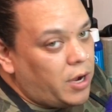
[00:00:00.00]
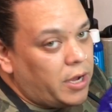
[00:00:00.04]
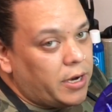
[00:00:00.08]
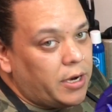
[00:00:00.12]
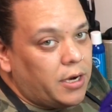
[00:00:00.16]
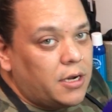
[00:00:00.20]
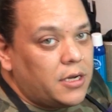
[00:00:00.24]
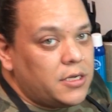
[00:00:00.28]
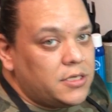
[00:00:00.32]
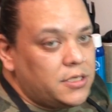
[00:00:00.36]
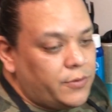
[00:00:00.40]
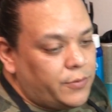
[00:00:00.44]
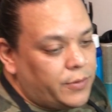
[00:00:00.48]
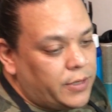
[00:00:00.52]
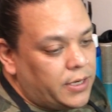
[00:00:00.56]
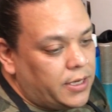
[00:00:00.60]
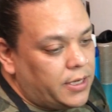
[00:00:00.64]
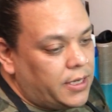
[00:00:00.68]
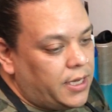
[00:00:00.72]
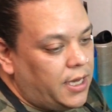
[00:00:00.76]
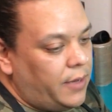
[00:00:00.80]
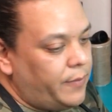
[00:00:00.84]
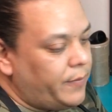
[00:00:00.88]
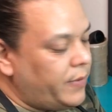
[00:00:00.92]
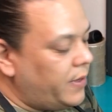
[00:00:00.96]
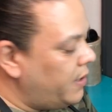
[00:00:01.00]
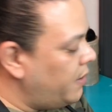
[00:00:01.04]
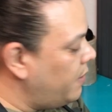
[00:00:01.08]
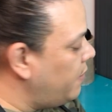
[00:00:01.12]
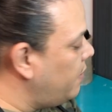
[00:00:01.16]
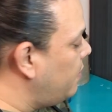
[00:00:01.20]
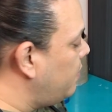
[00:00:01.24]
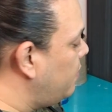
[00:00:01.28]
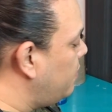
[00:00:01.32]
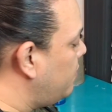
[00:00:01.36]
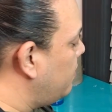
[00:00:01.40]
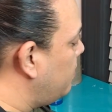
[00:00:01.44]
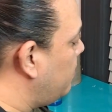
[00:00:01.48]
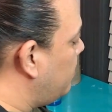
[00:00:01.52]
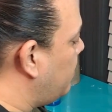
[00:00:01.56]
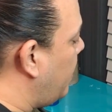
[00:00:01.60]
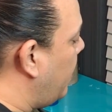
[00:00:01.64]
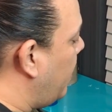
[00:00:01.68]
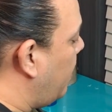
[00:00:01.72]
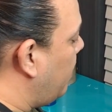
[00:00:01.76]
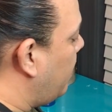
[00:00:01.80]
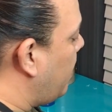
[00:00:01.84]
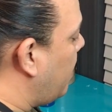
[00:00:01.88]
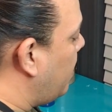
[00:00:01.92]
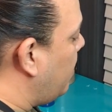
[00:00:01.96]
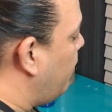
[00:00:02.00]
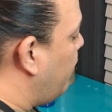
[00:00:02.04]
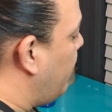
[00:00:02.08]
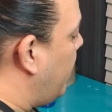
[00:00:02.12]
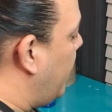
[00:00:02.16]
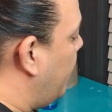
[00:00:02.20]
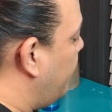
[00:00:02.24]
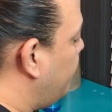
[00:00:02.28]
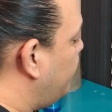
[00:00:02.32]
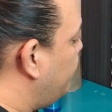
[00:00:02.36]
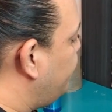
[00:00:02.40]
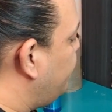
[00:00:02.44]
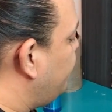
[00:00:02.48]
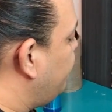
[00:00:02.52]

water because you want to keep it the hair kind of wet. So